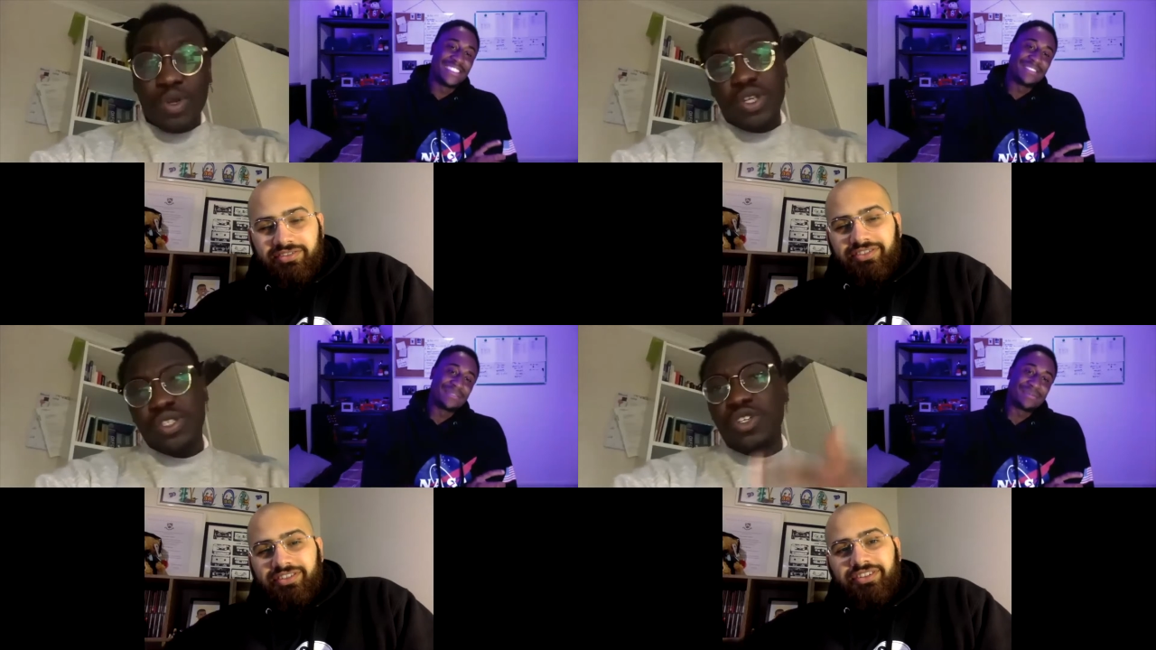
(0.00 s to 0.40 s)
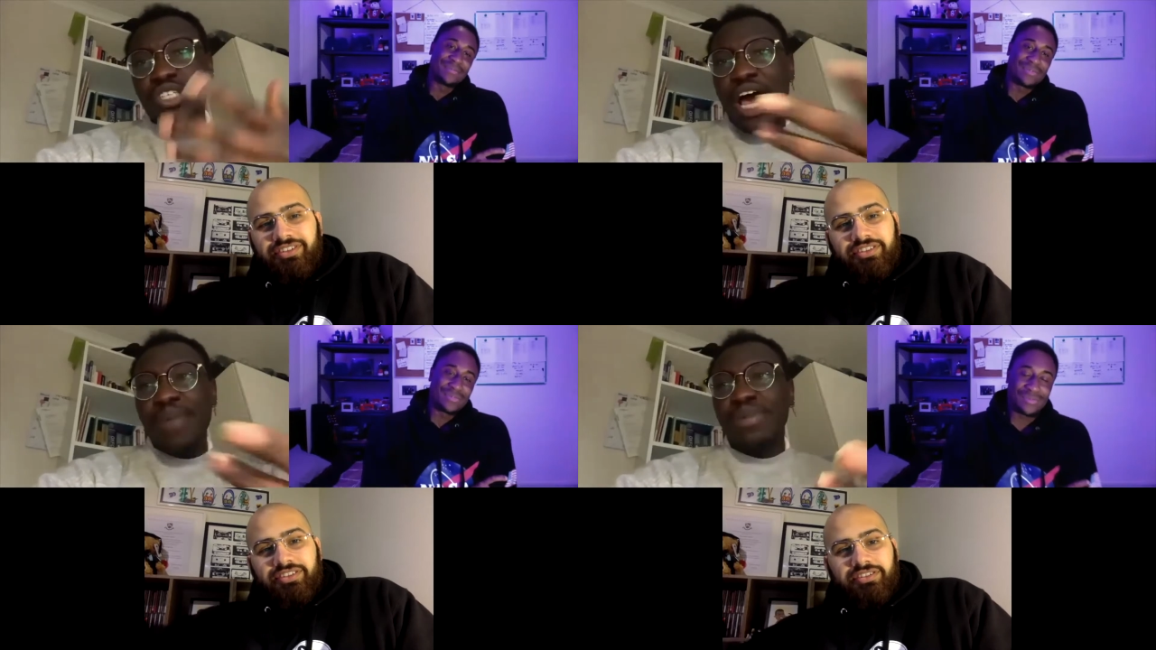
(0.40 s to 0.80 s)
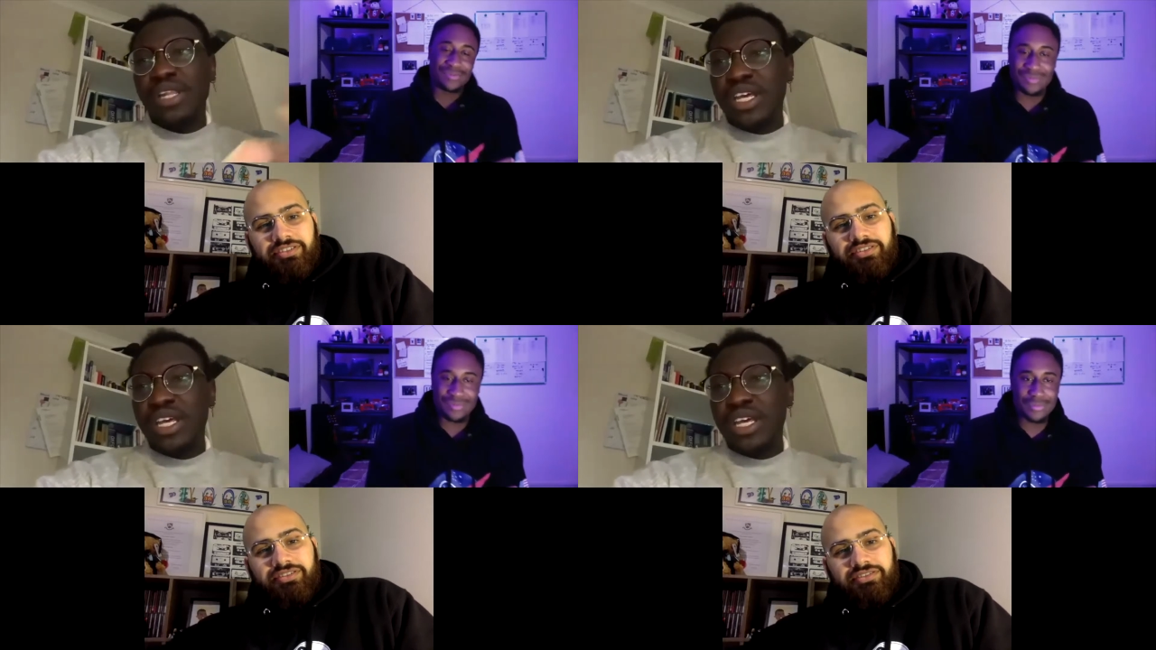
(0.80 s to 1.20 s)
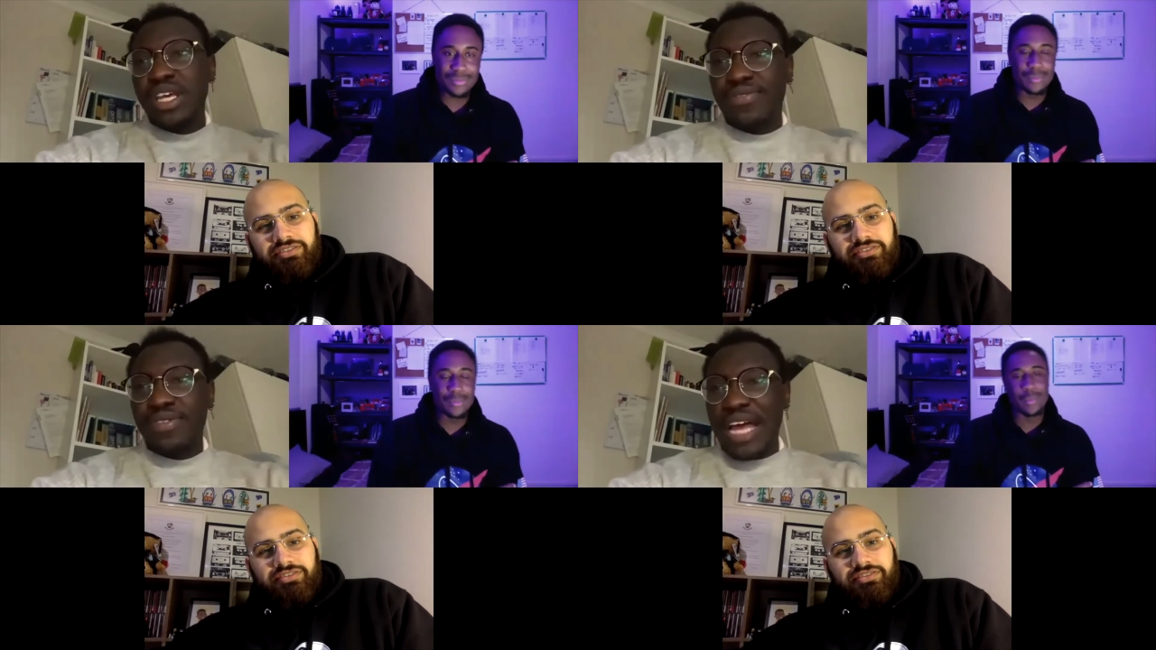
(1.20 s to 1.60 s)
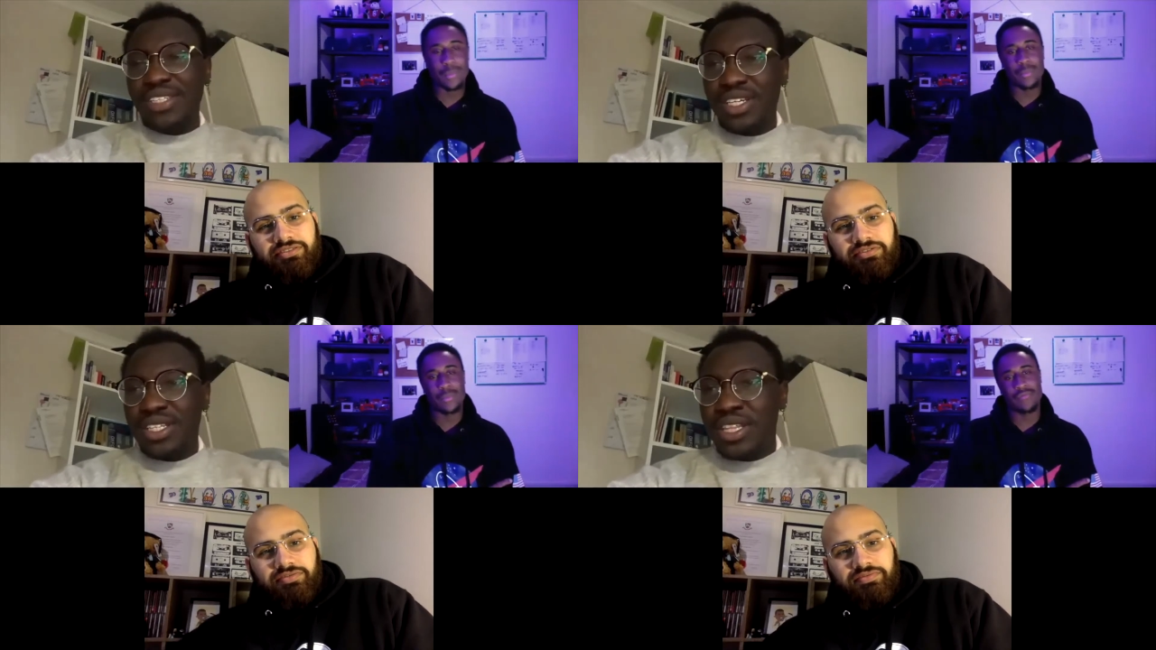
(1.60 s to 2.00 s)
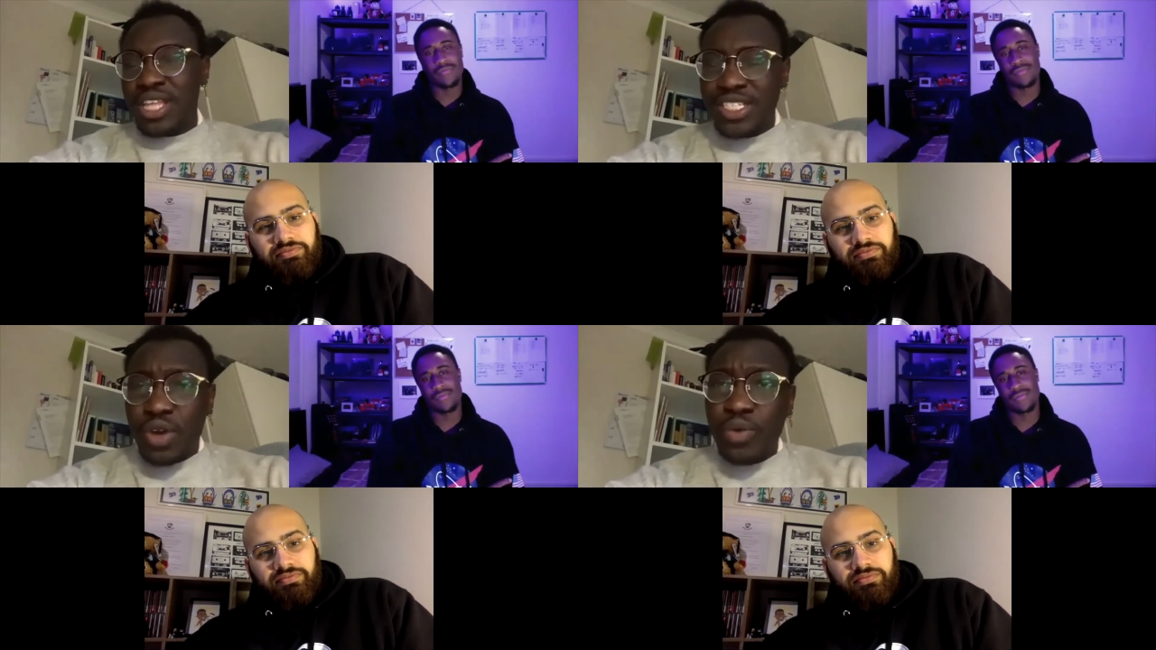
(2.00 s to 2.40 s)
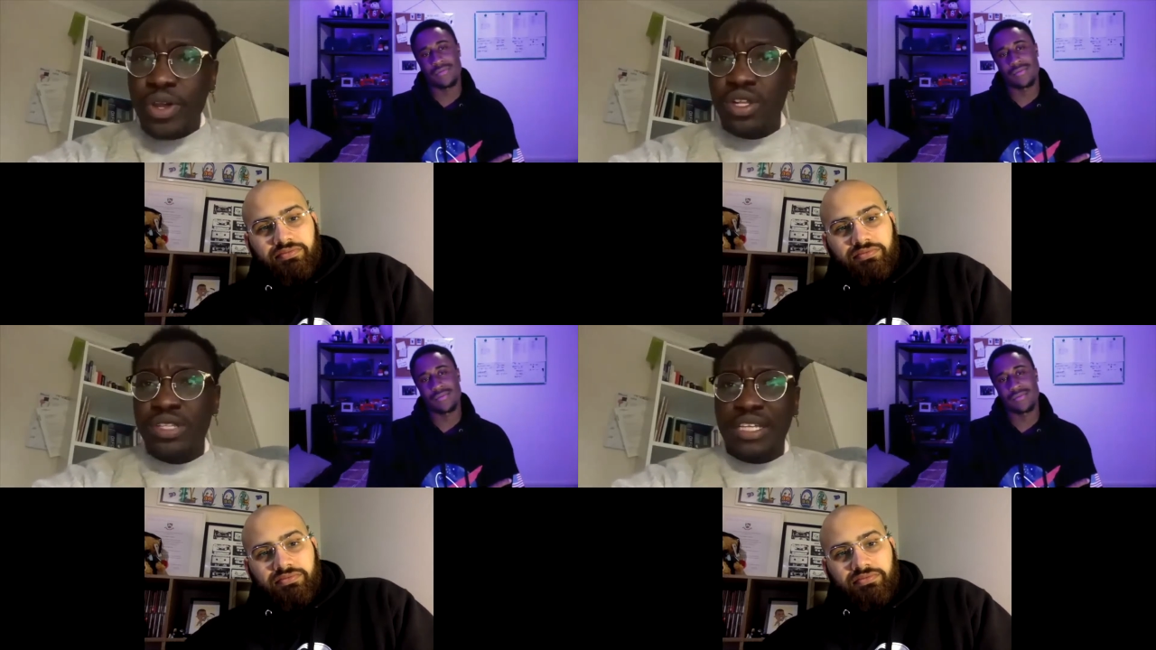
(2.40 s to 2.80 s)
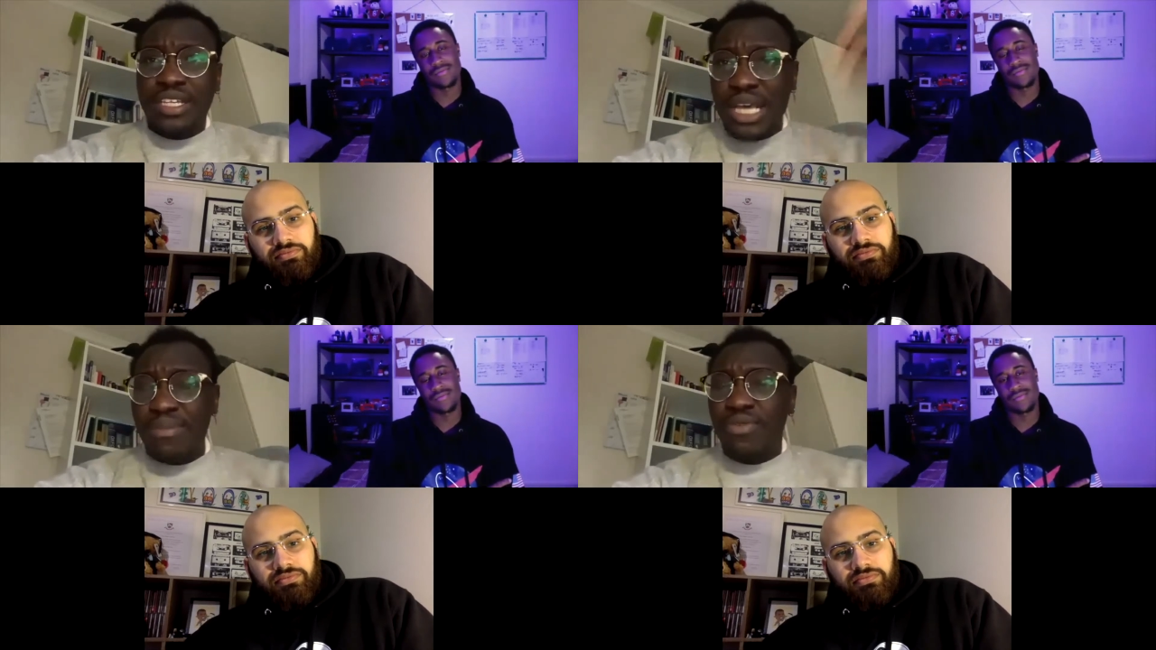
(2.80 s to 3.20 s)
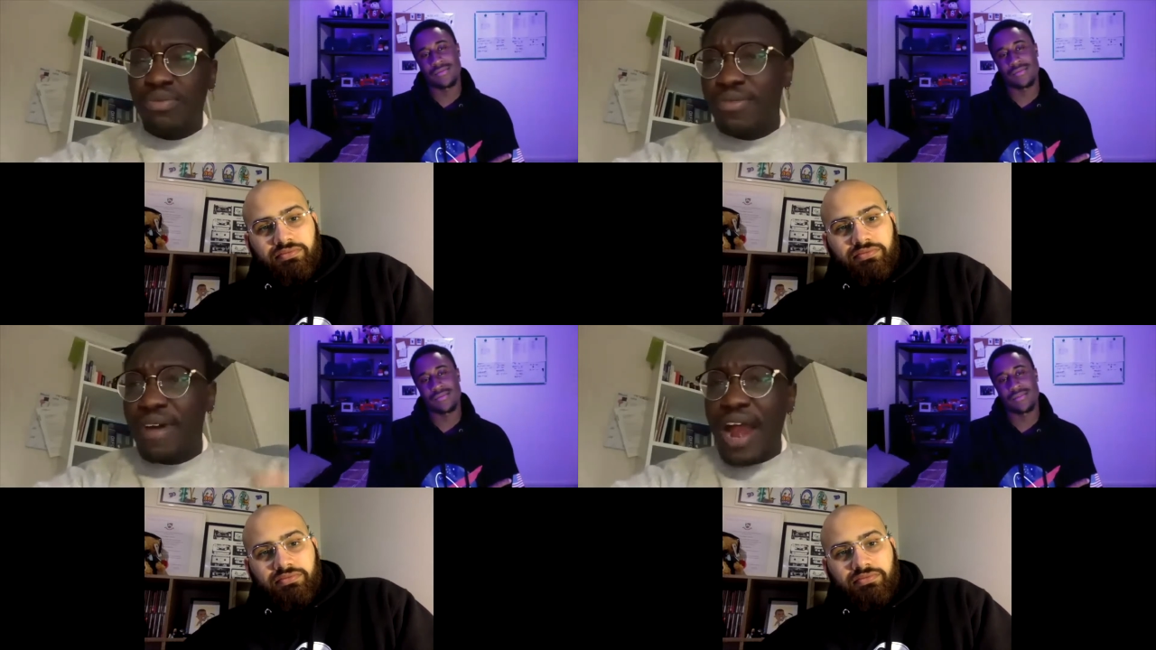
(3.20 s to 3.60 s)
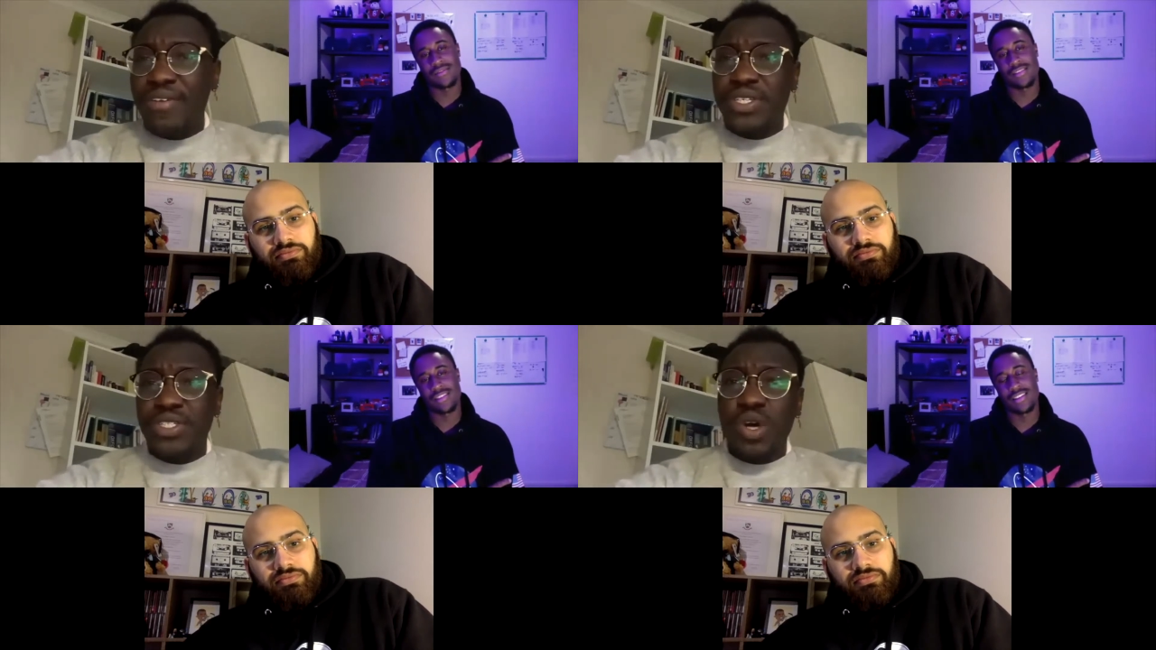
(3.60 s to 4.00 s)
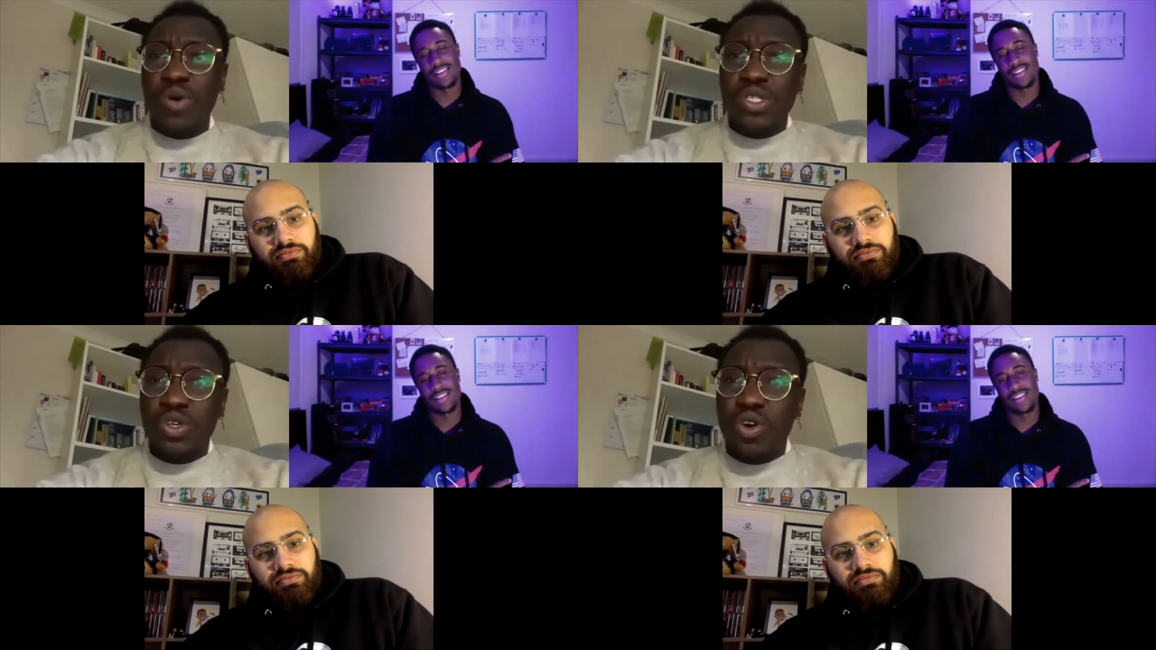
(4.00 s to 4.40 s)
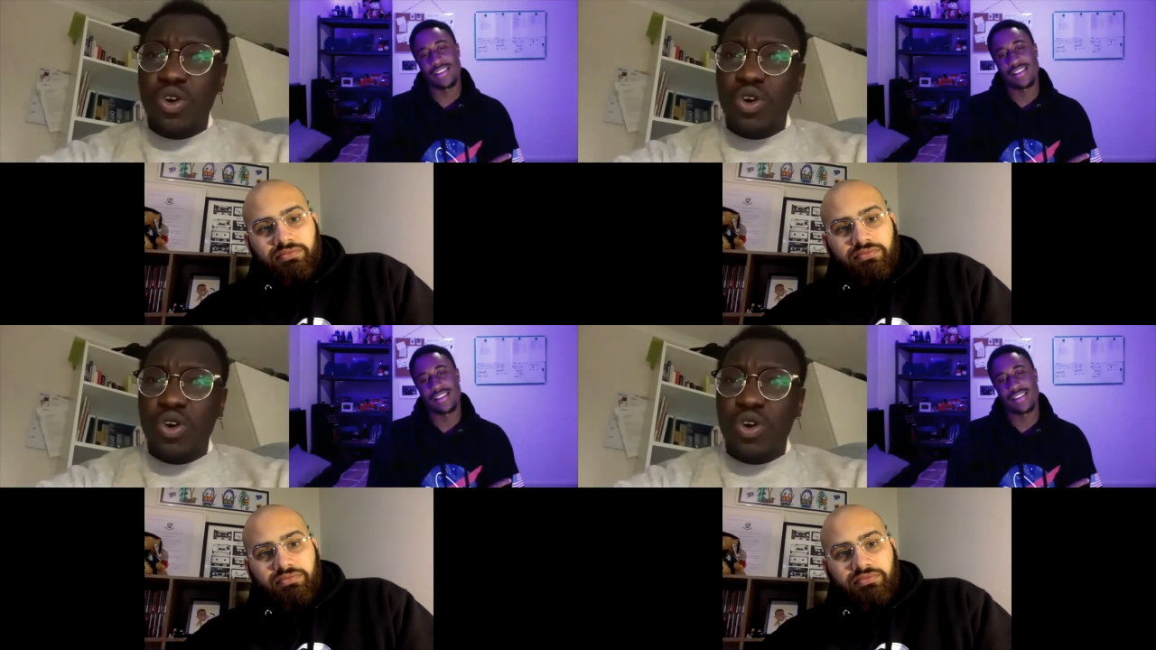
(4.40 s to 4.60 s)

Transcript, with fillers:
Speaker 1: because because I believe like the, the deaths are real that that's coming from the virus and so on and so on.